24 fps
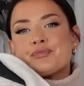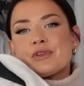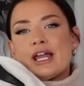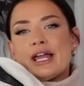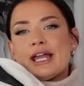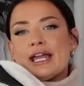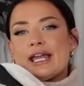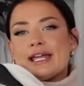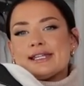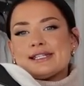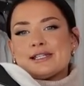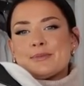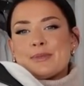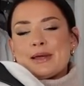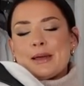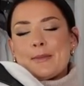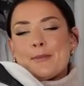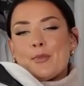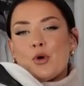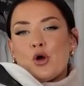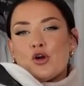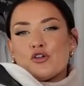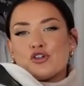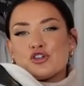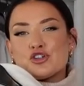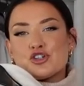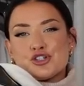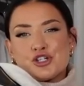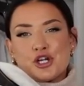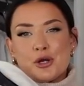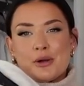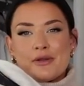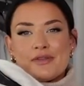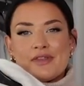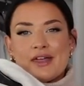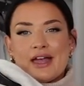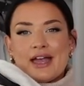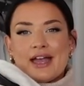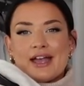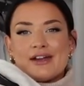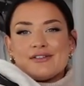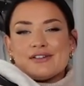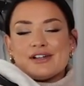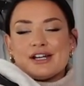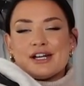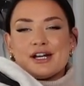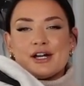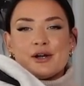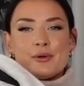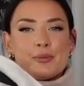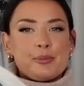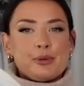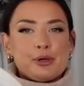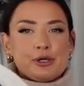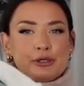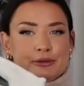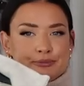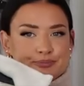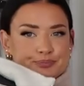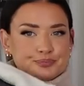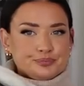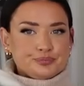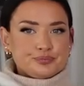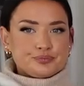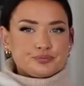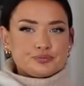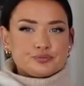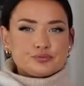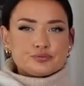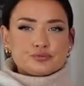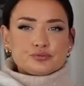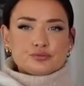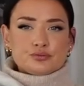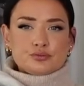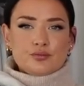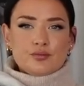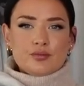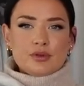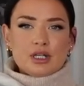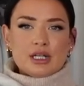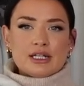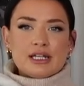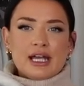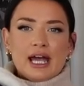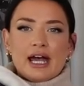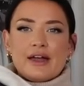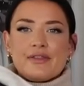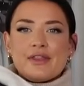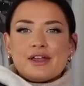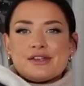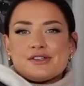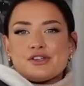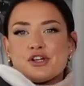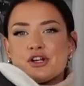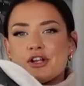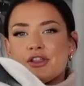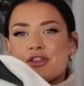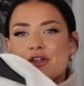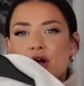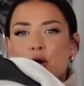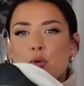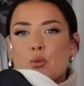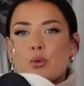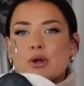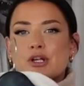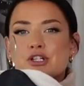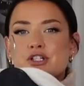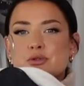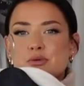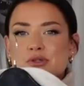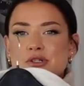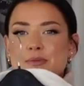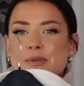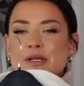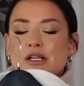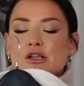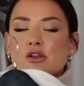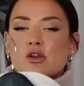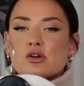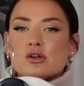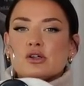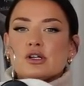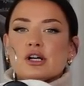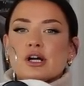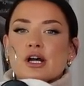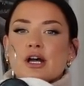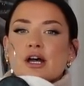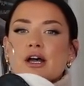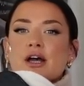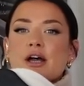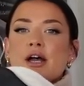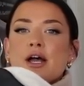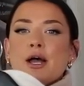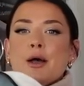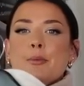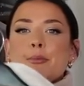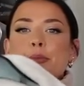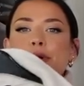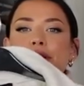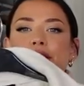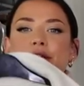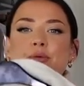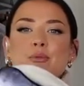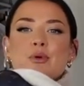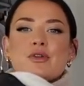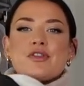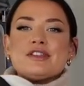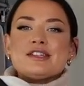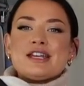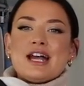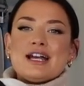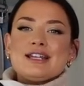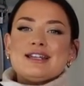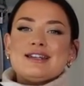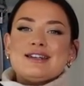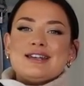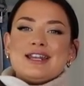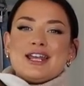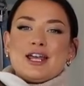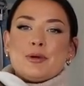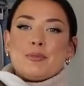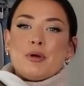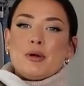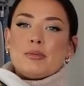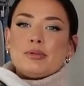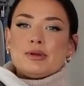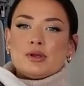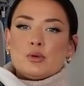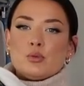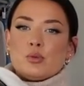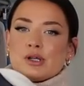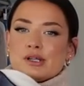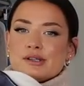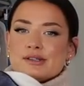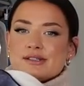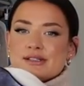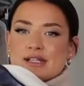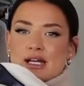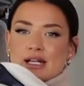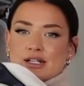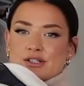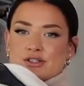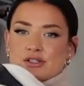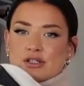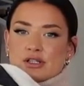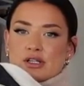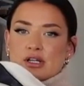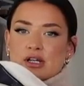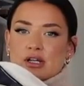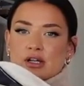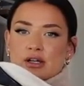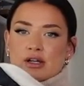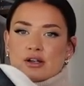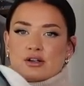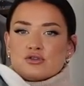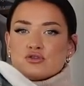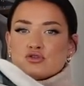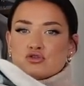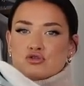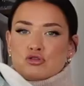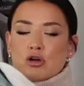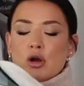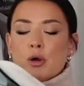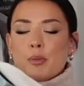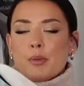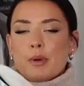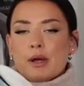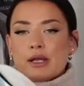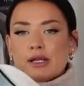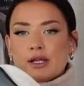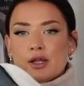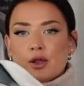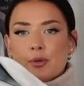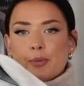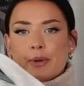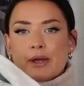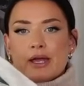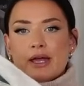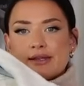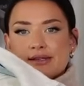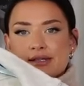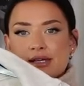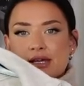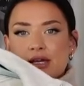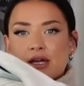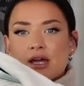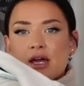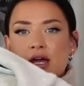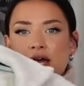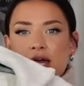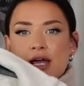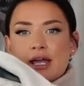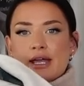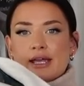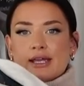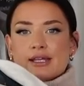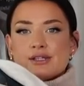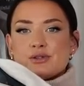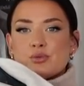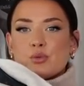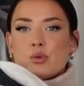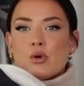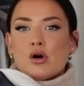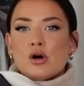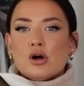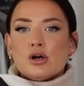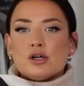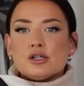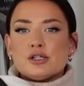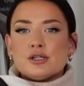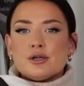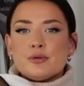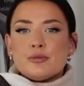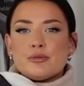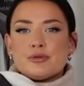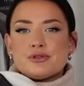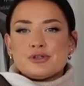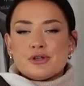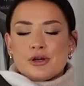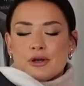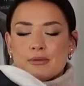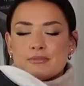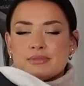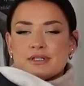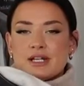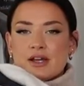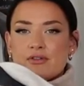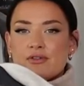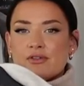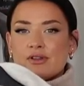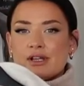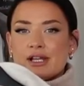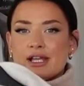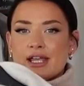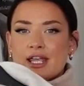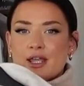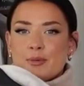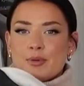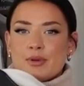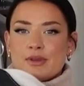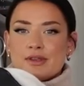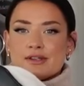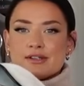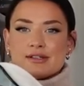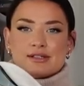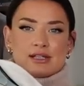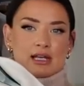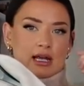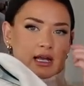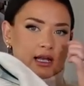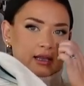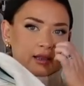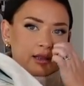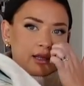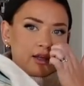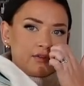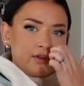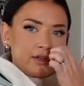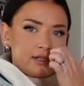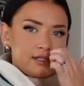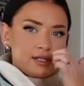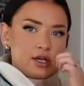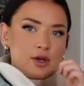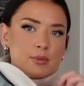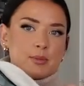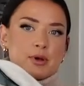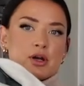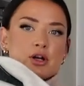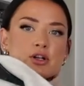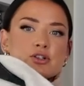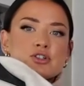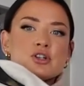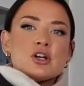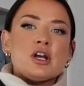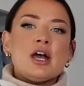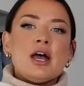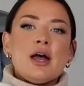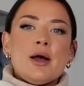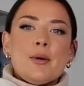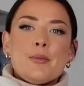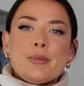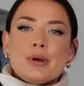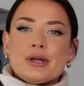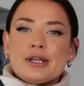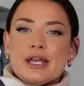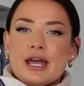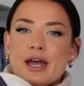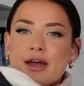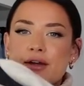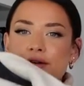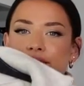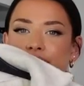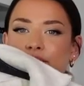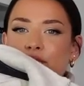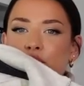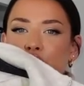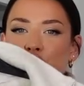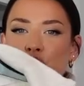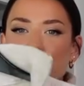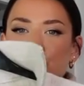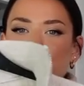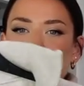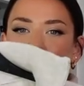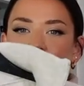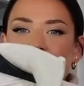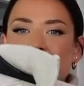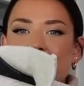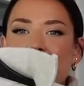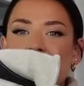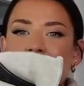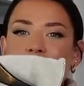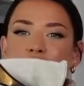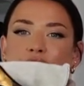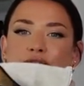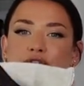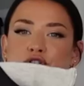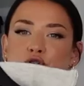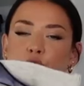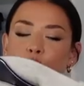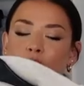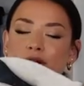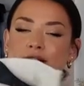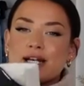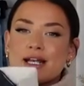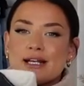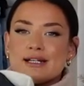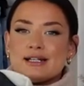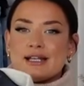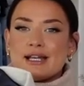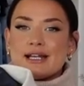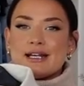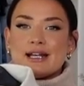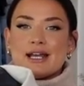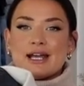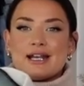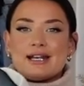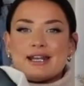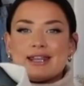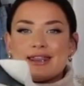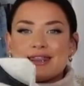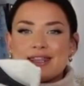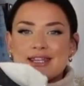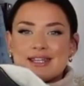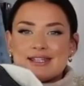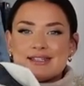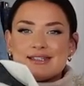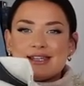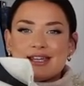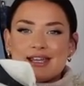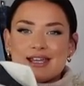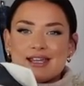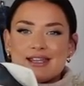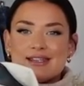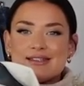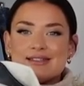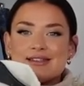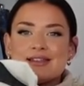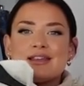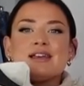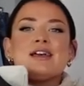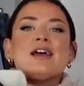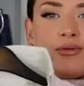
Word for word: it is a bit more unsure in that area, but yeah, that's the only thing I wish it was a bit longer. But with this kind of knit, it probably will start to drop a little bit as it is worn, so I'm definitely keeping this because I love it so much. But yeah, 100% for £29.99, this is